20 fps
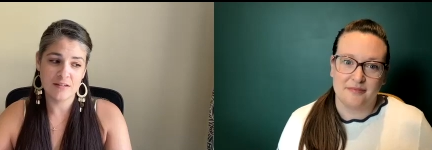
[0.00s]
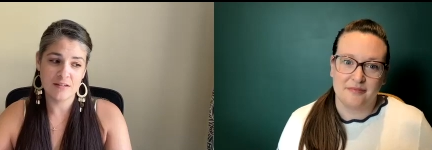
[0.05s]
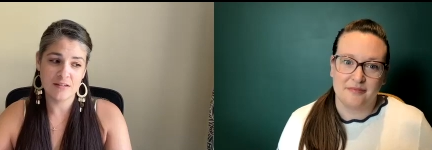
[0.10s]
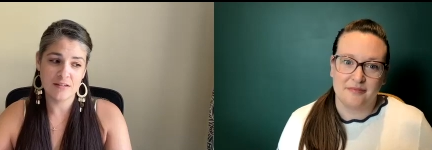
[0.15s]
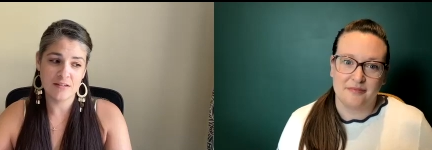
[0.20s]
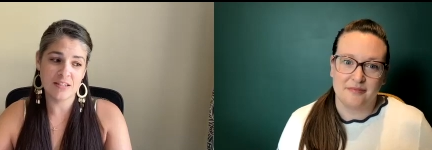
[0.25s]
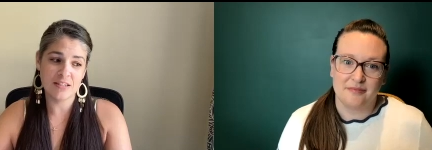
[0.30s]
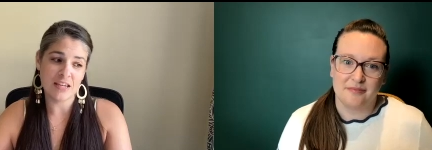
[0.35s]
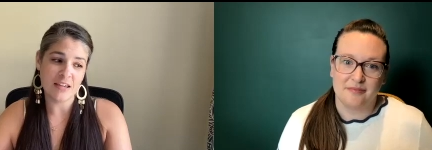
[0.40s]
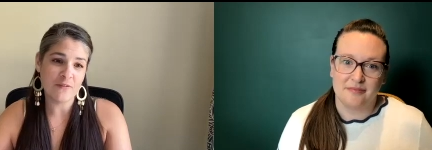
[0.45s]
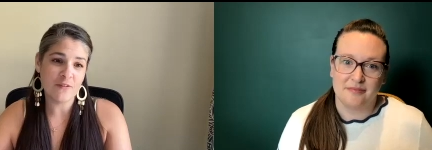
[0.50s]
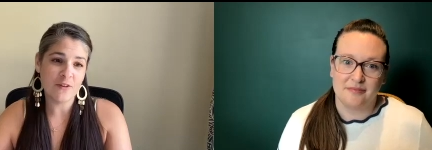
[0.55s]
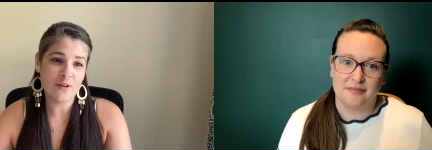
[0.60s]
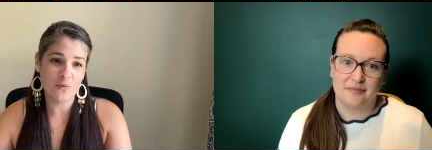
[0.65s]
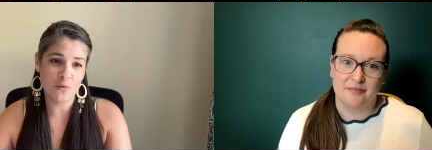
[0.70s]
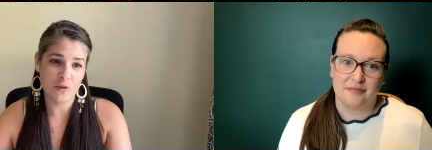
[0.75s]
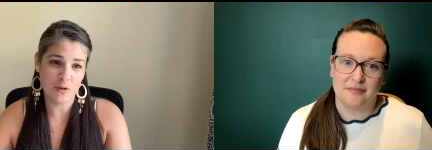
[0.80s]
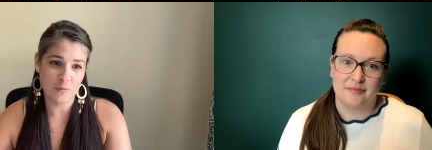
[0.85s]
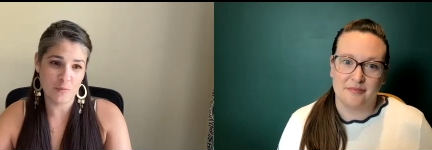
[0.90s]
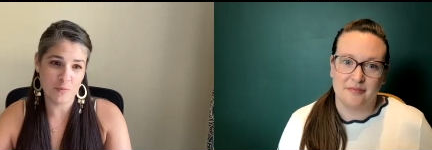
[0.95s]

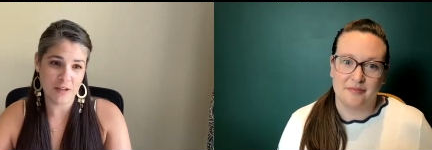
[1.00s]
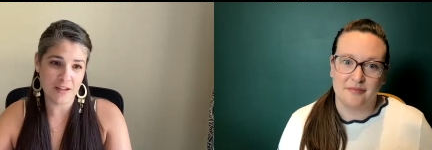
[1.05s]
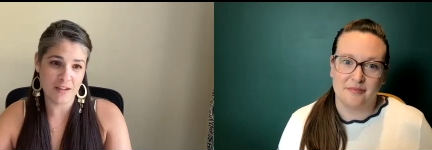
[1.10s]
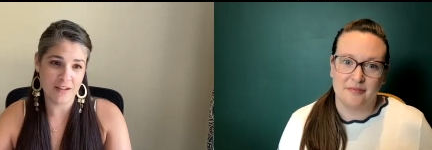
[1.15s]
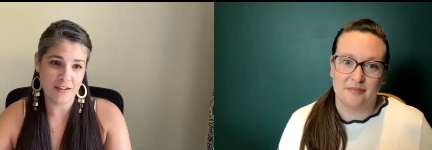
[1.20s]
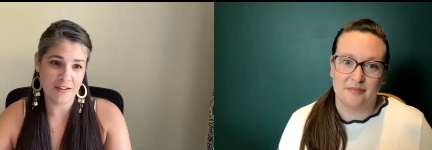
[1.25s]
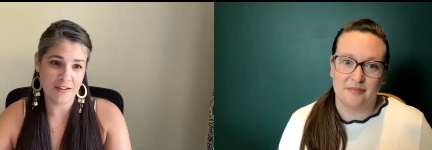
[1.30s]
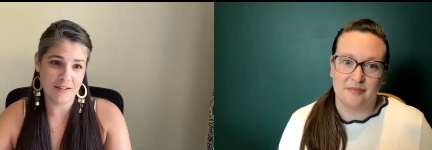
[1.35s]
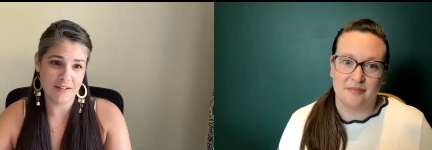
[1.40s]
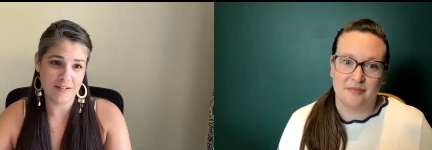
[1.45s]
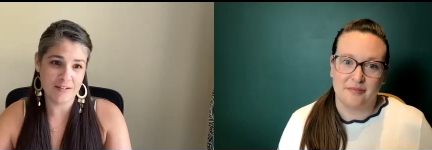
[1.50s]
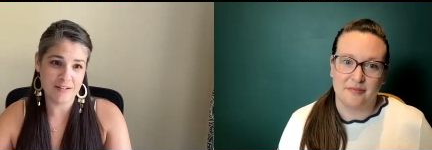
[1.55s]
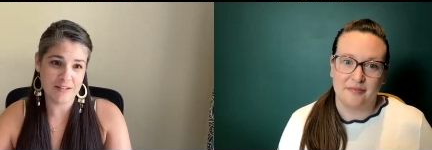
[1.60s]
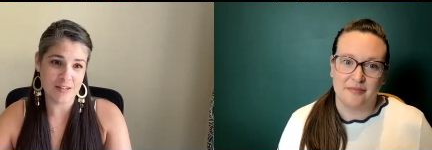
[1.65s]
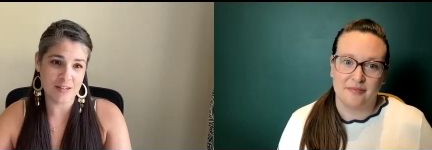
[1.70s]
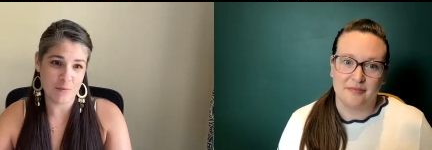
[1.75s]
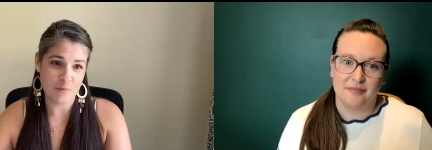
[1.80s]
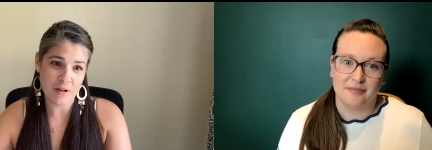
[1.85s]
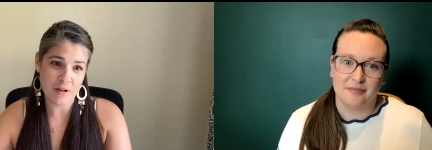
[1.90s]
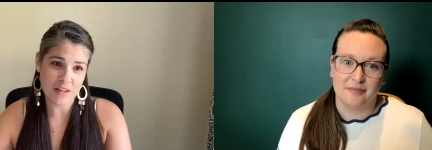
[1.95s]
Speaker 1: David would be
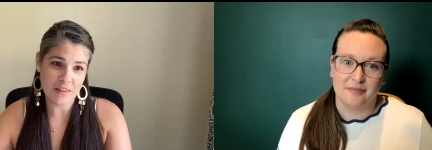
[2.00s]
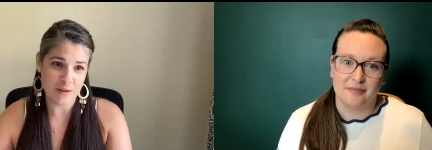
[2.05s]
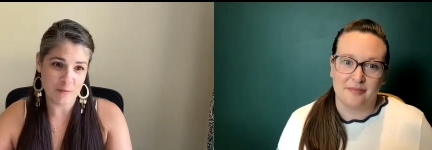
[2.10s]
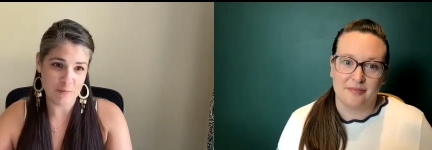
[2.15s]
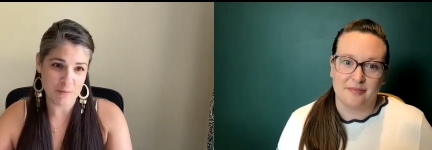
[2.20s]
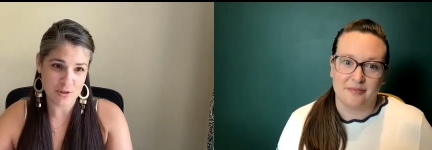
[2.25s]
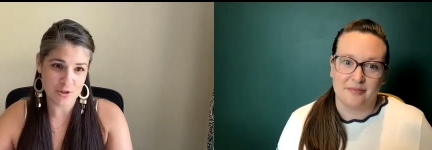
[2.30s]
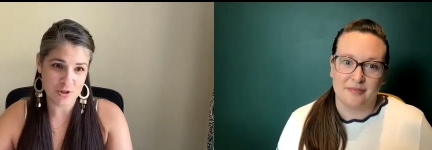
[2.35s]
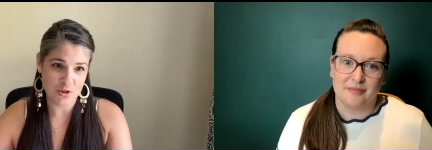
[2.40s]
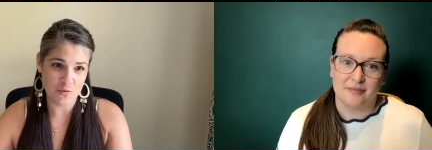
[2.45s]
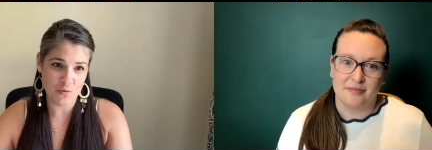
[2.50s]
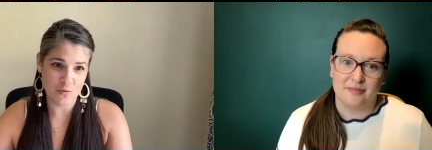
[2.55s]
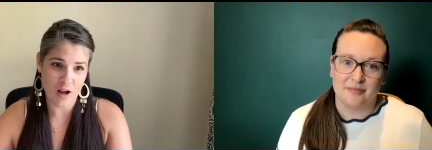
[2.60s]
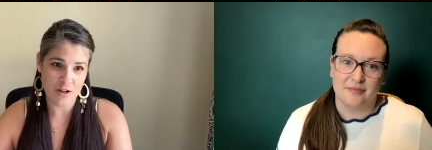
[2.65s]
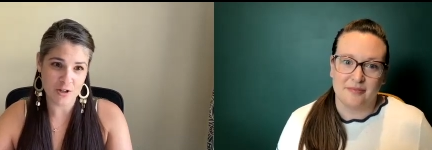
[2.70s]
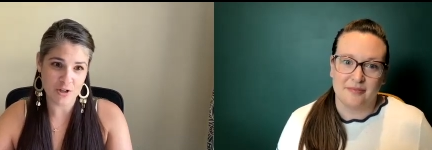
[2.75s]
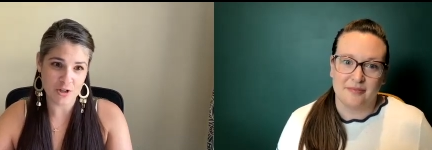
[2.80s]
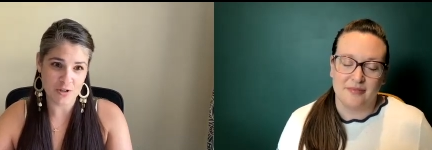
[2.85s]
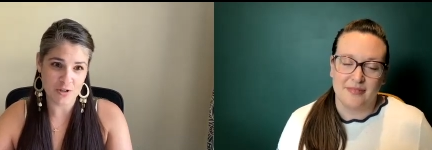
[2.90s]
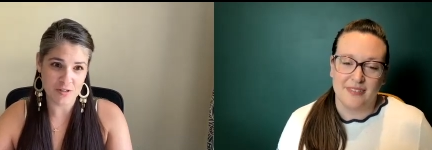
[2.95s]
somebody that Mr.
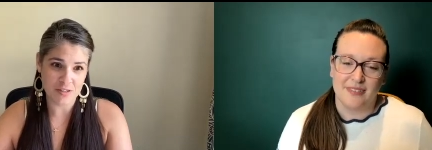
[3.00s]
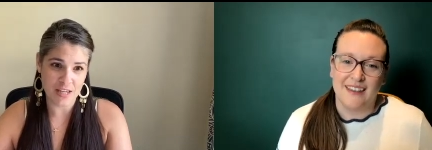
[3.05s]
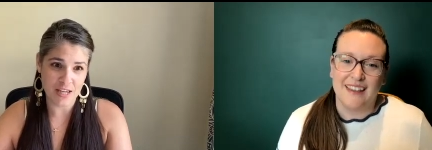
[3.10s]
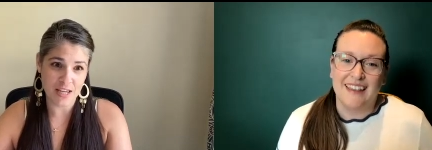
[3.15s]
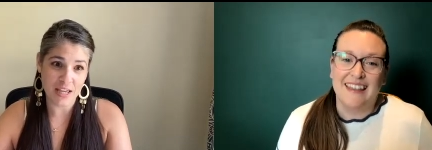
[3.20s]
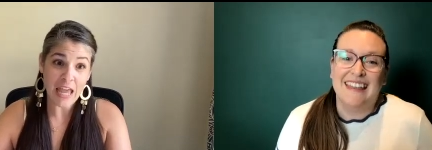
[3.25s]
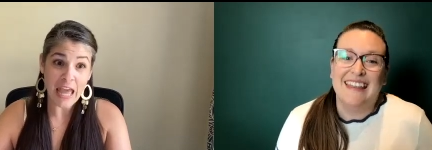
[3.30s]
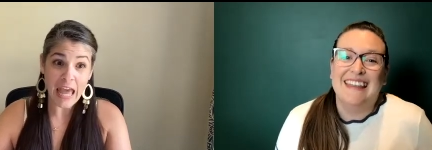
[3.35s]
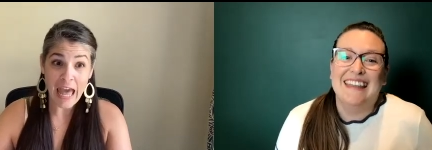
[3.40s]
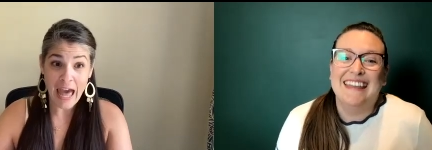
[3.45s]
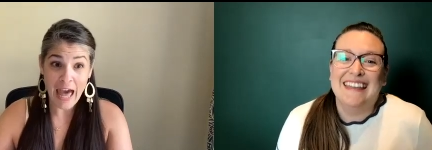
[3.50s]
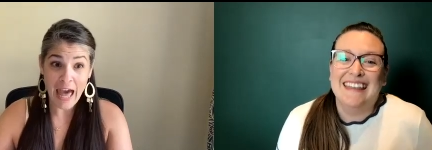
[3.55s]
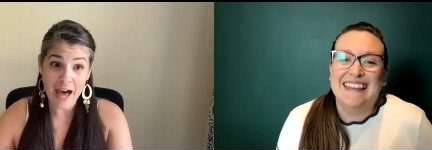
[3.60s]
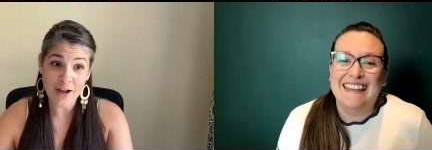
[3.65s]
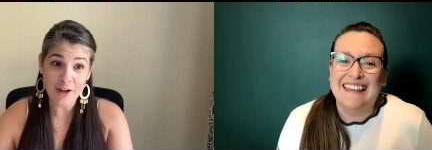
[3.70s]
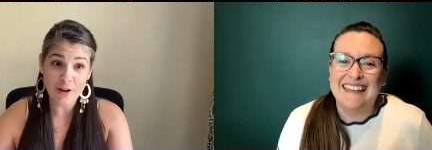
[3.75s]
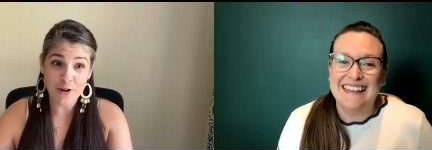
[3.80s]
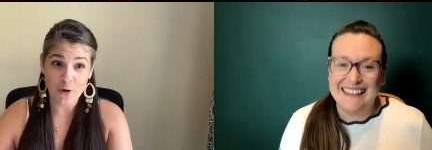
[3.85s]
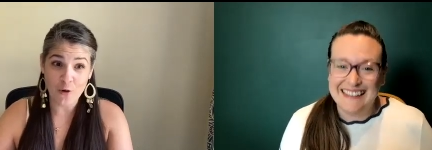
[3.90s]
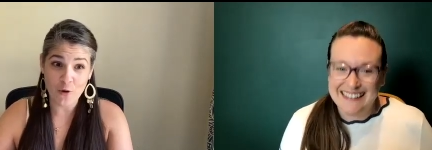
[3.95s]
Rogers like
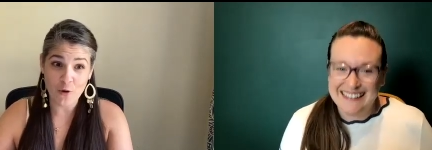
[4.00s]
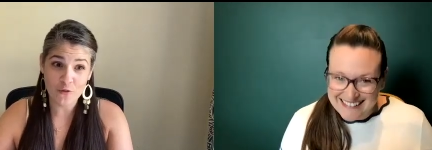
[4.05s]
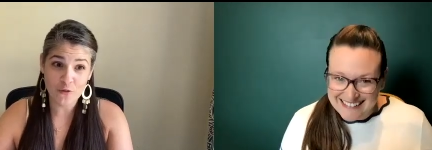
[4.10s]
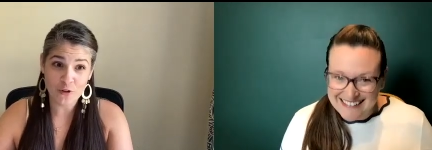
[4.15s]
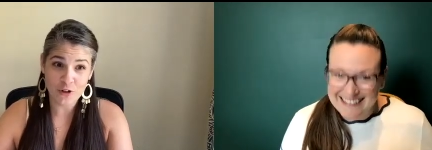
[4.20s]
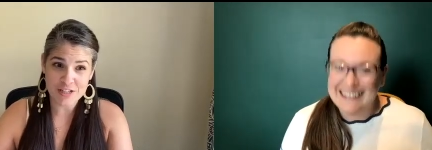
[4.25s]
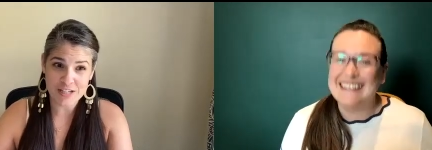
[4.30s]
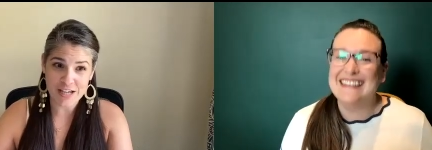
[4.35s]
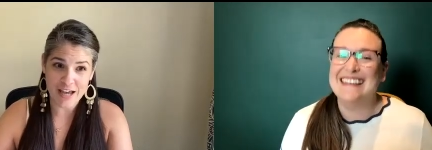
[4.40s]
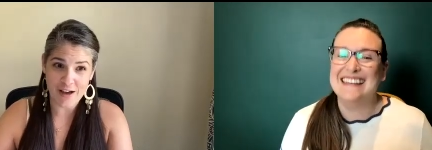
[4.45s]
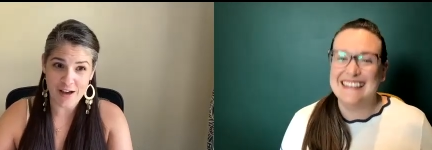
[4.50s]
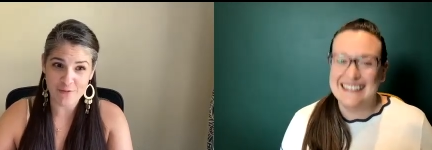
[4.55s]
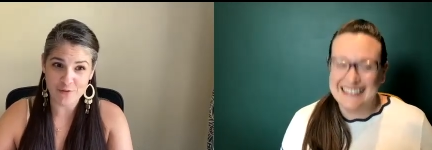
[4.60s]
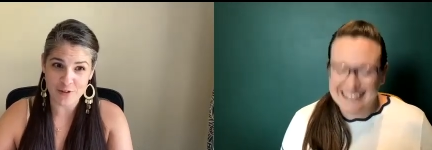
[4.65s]
had over to have